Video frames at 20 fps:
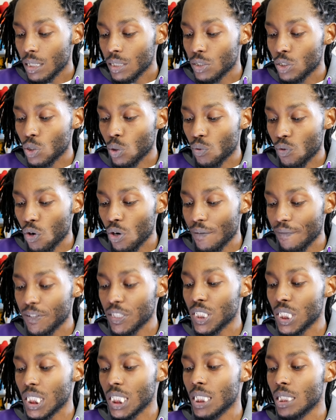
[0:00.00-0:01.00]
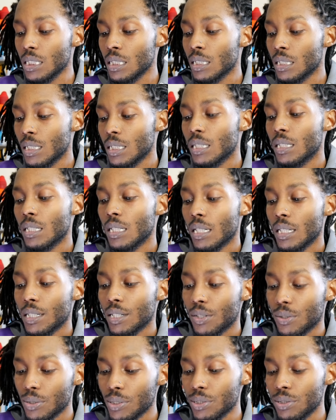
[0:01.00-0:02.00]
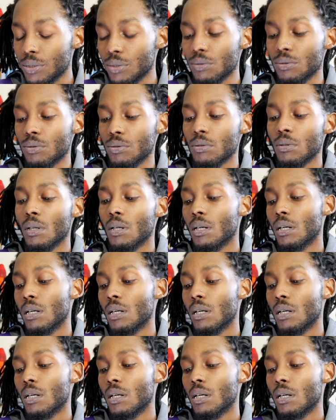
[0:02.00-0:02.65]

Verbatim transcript: Swarovski crystal